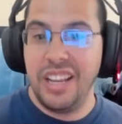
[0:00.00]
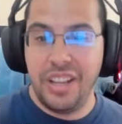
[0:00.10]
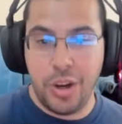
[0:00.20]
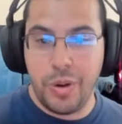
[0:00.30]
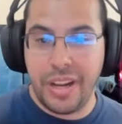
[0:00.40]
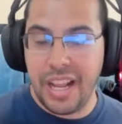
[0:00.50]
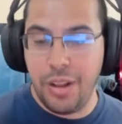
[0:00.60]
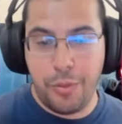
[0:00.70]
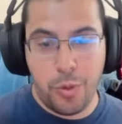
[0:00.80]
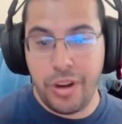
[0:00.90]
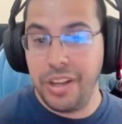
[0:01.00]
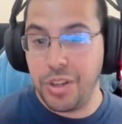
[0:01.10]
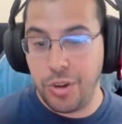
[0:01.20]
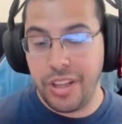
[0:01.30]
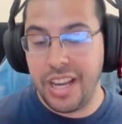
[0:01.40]
In California, it
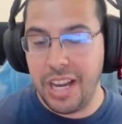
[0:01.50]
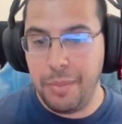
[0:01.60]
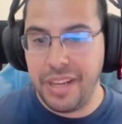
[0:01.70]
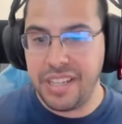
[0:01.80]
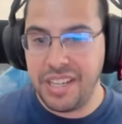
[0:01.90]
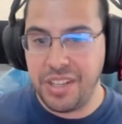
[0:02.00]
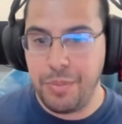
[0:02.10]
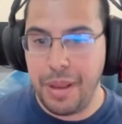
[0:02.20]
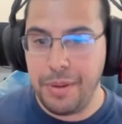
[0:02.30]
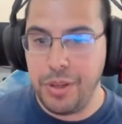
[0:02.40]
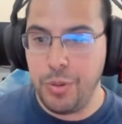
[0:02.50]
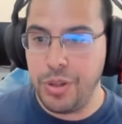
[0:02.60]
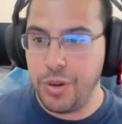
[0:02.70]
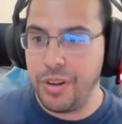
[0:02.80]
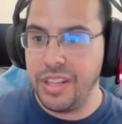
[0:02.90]
certainly kind of makes sense to maybe do
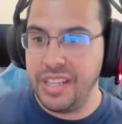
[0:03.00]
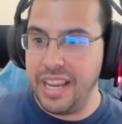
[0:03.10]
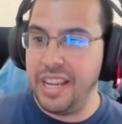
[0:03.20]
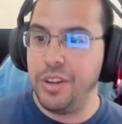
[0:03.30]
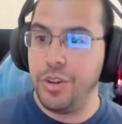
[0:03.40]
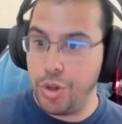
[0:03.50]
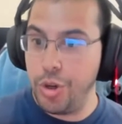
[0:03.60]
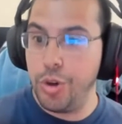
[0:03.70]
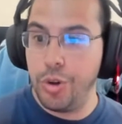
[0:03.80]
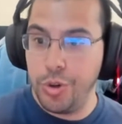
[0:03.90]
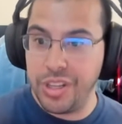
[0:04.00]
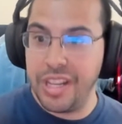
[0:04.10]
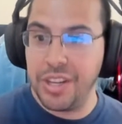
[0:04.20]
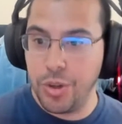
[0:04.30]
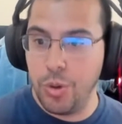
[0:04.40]
it during the day, so you're using
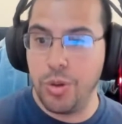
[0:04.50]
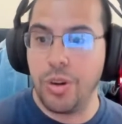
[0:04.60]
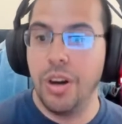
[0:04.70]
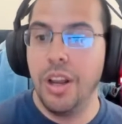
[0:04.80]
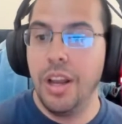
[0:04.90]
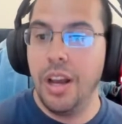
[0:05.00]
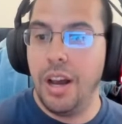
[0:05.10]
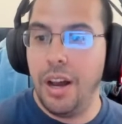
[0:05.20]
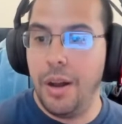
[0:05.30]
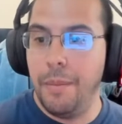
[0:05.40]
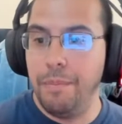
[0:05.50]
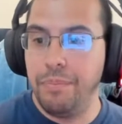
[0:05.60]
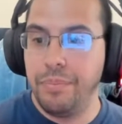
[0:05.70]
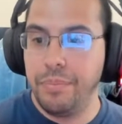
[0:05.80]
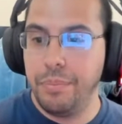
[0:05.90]
that solar.
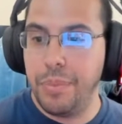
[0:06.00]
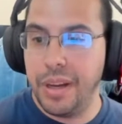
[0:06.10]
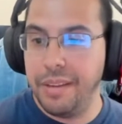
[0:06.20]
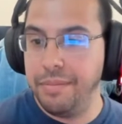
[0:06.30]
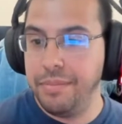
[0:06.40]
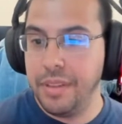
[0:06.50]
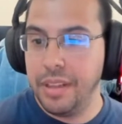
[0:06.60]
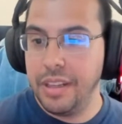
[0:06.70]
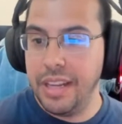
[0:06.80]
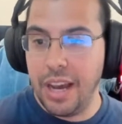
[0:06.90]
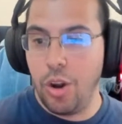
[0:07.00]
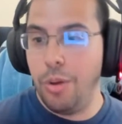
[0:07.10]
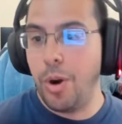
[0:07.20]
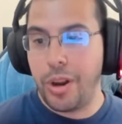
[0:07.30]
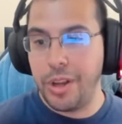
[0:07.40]
But not
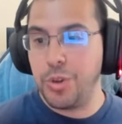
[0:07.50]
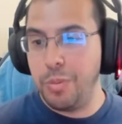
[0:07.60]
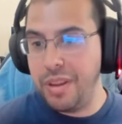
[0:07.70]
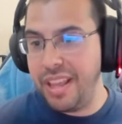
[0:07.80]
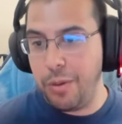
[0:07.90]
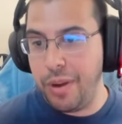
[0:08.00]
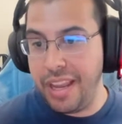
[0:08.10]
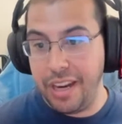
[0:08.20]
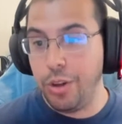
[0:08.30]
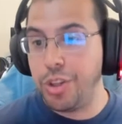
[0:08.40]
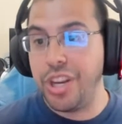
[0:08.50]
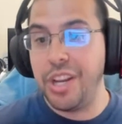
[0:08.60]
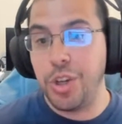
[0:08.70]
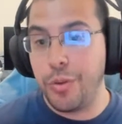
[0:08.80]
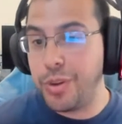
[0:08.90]
all markets will be that way, and it'll
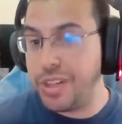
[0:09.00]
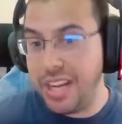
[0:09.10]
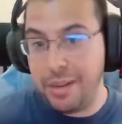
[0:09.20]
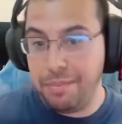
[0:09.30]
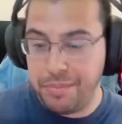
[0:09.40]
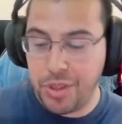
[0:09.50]
change over time.